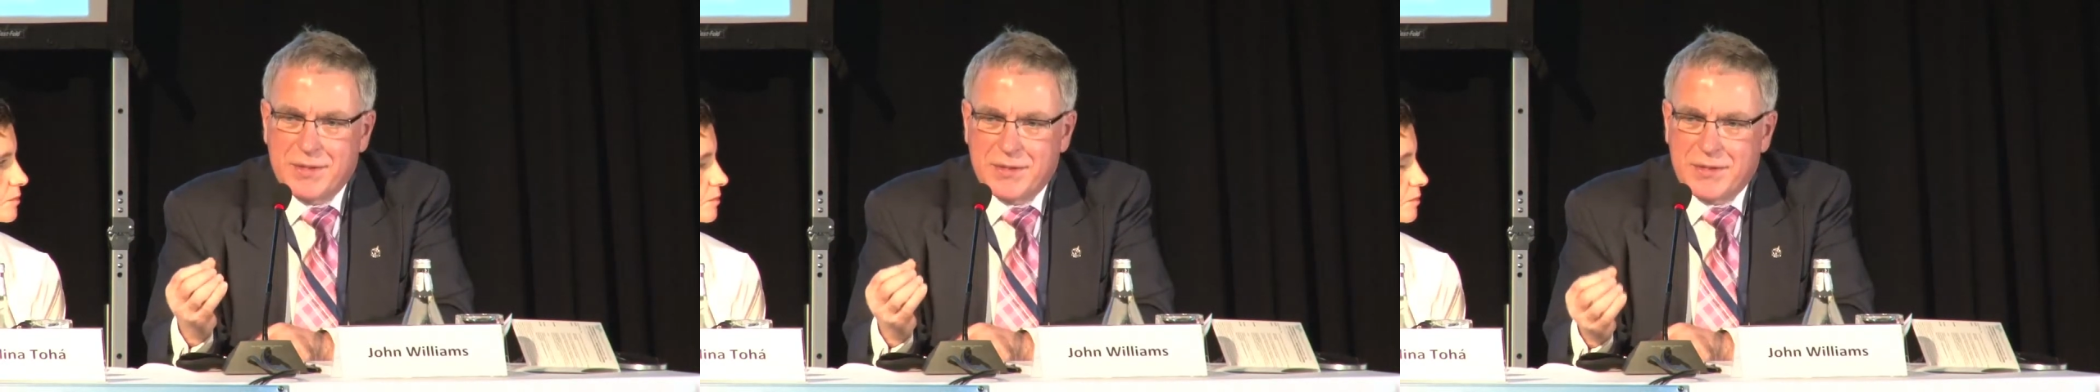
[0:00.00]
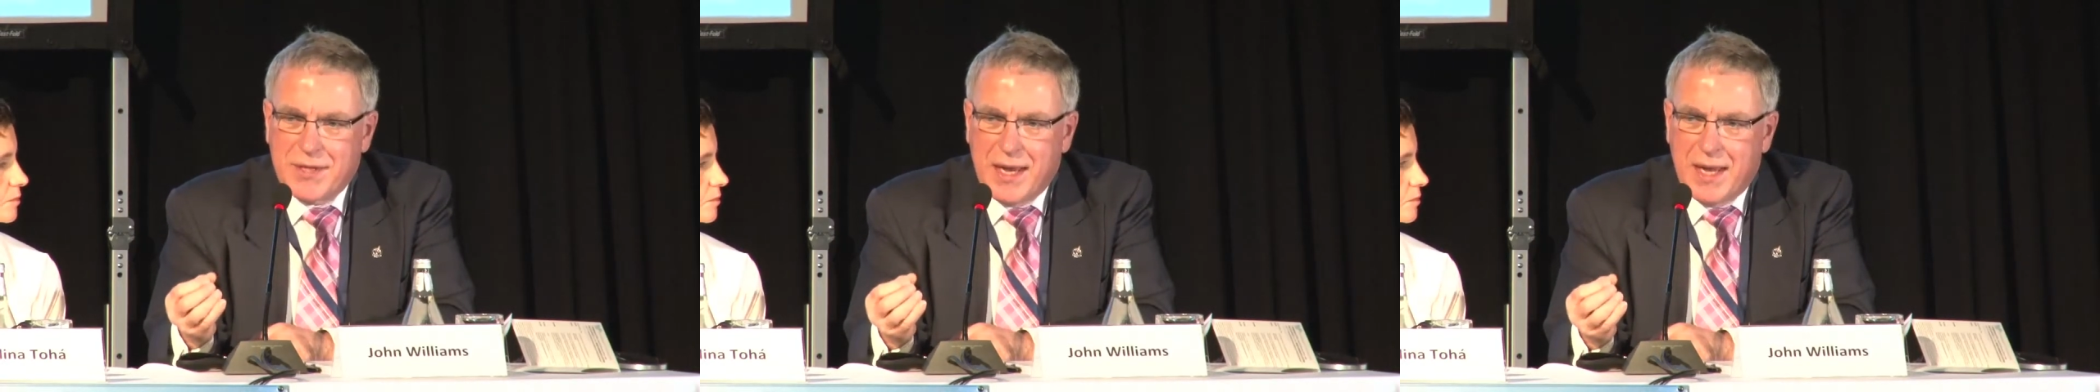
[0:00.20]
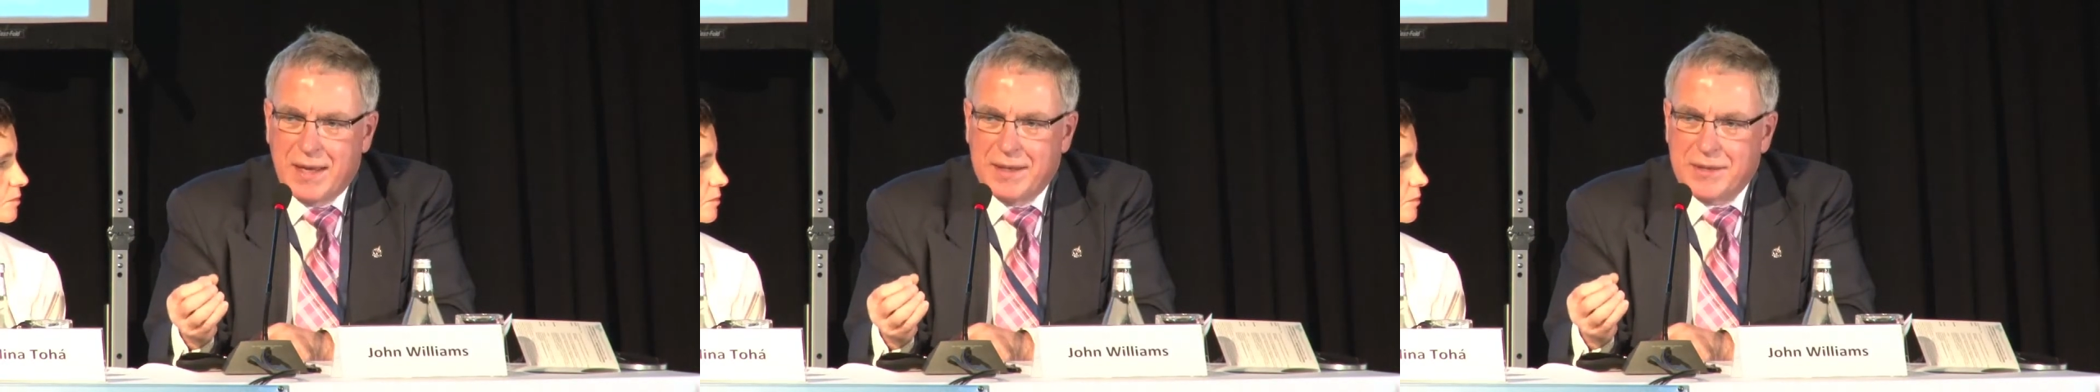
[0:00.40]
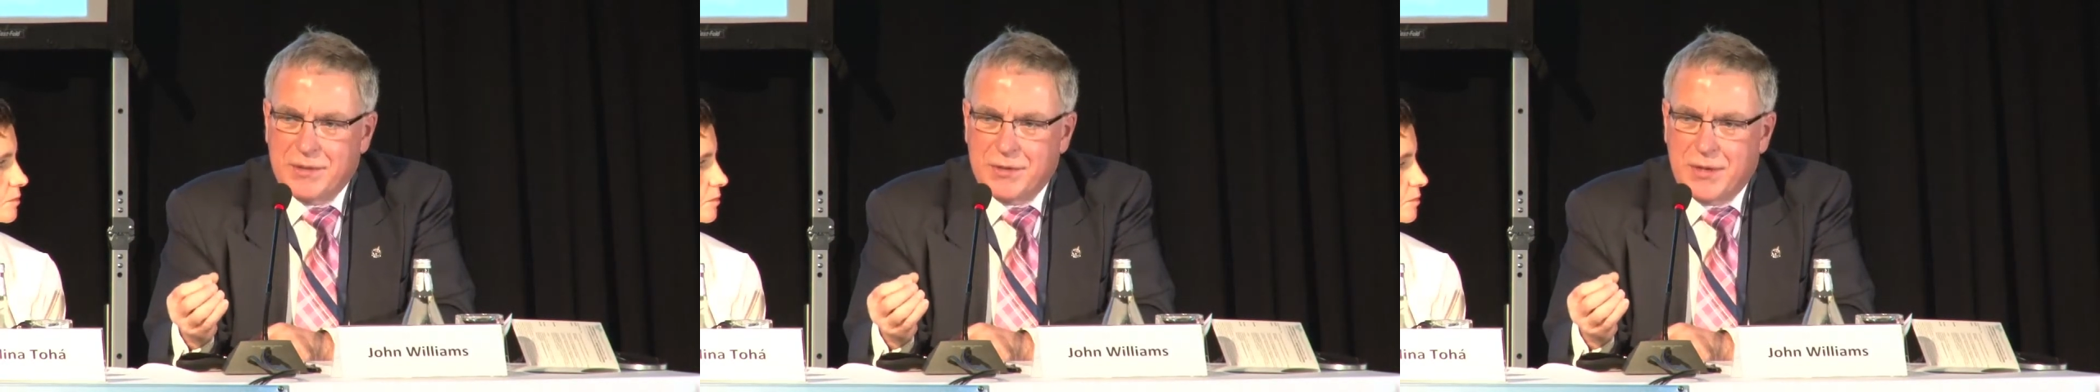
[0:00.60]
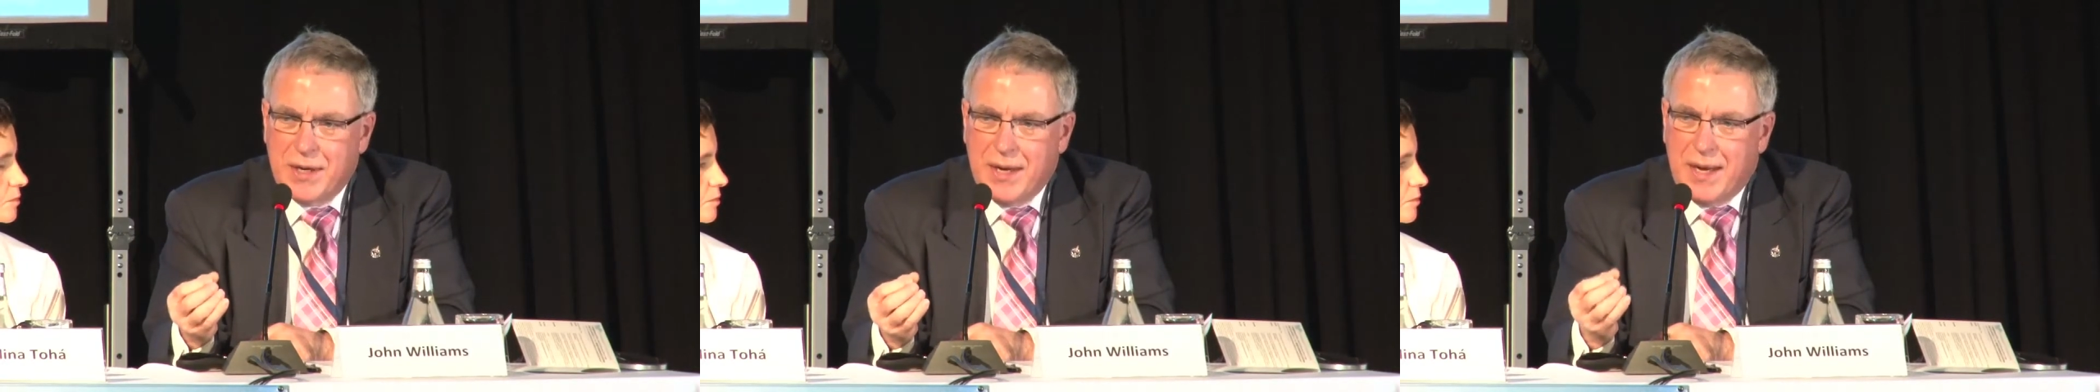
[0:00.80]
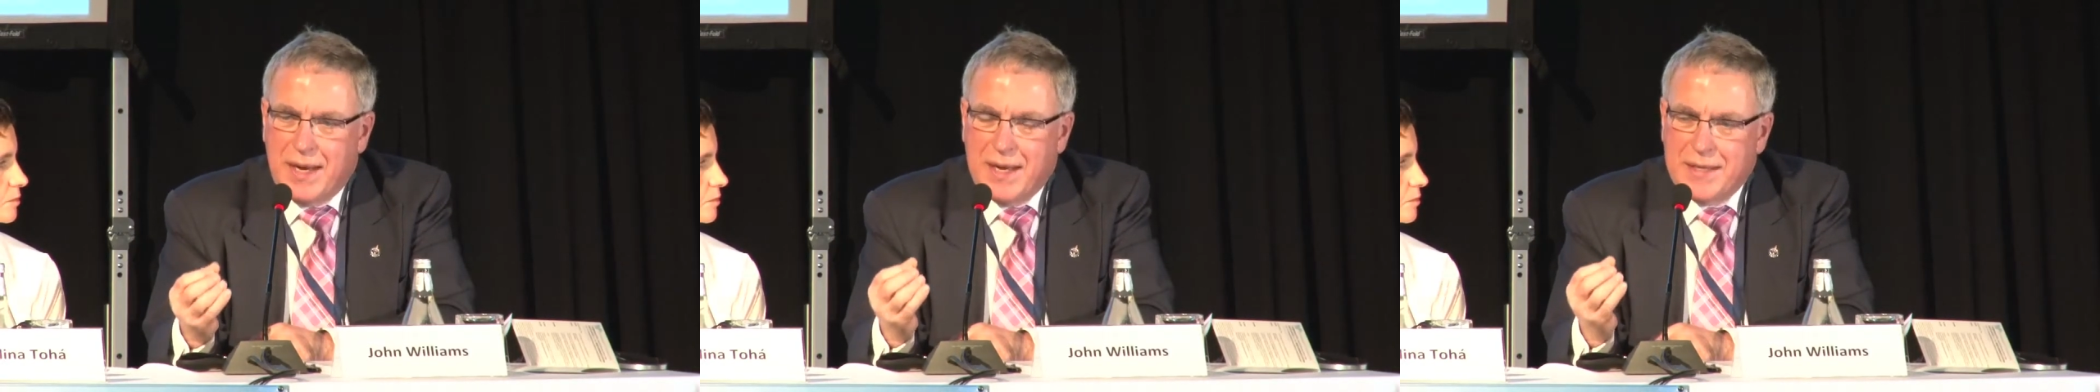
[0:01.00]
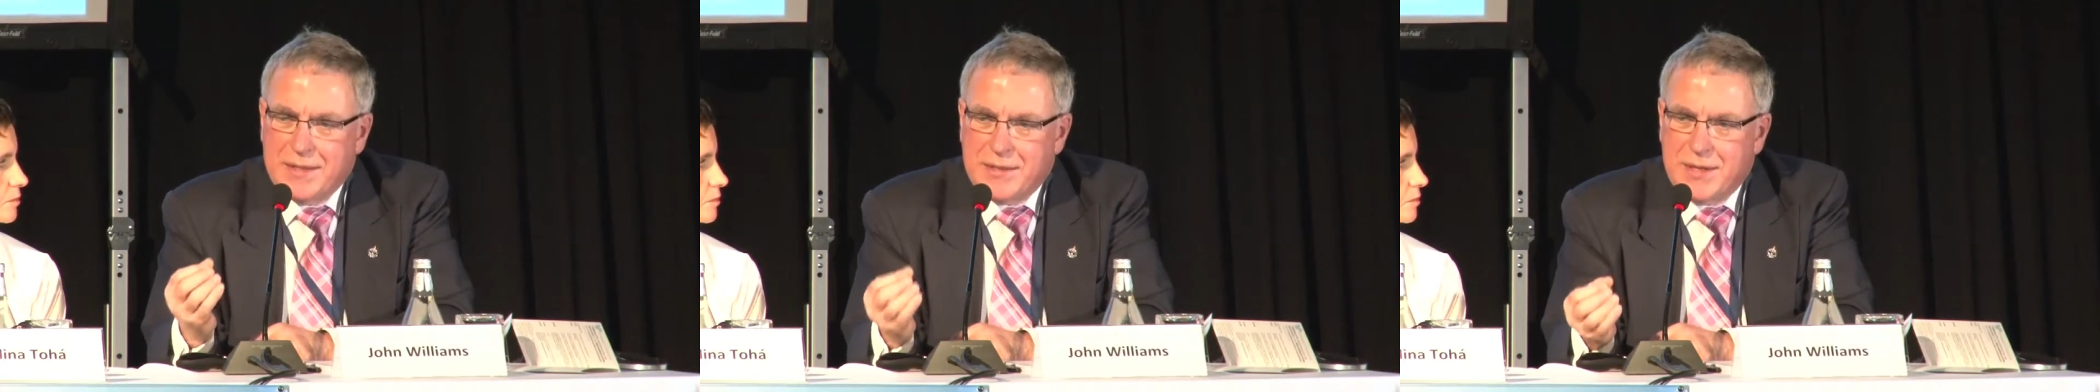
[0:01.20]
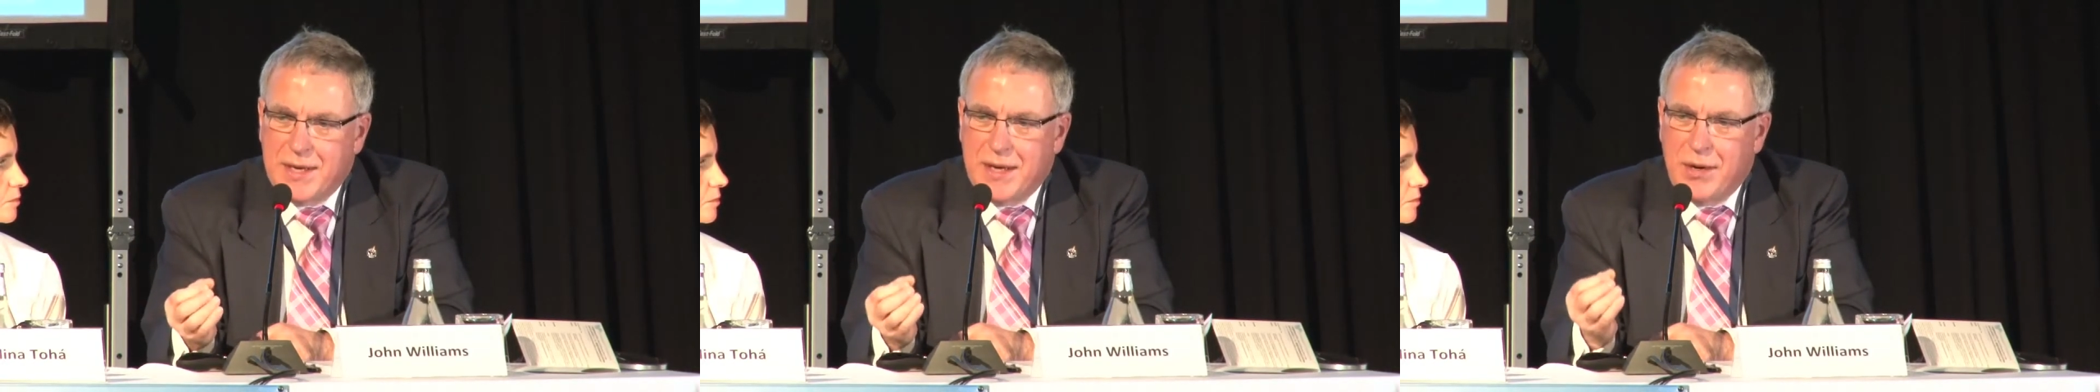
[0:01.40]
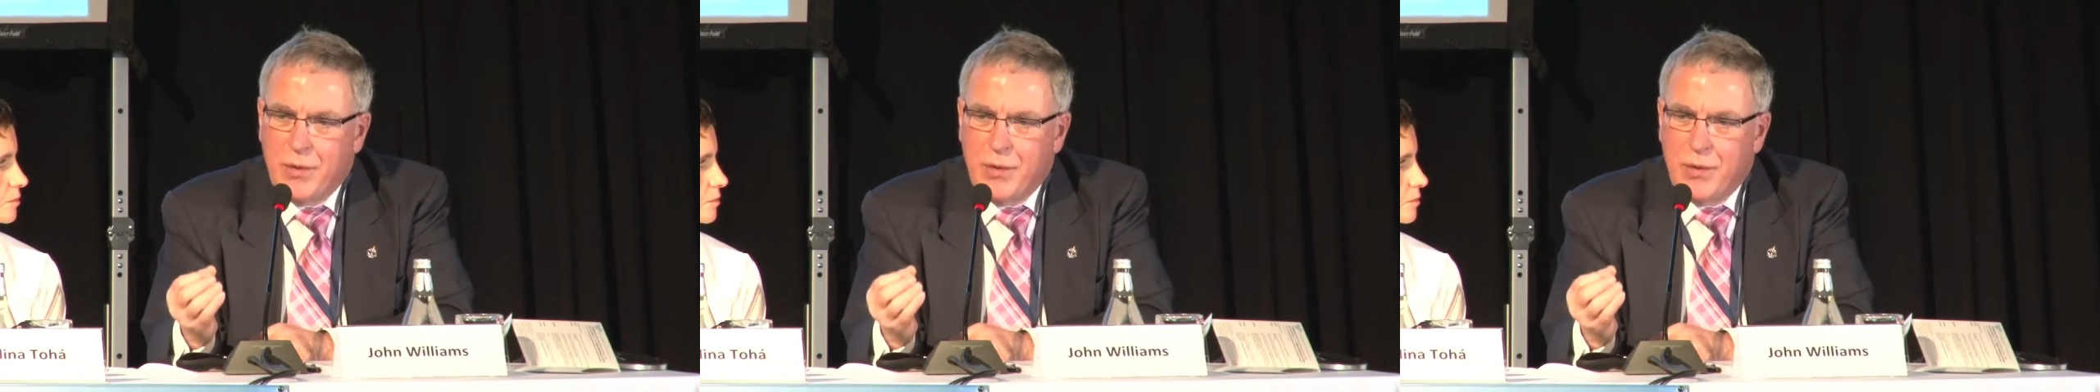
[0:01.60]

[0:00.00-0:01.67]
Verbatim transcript: the challenge and say,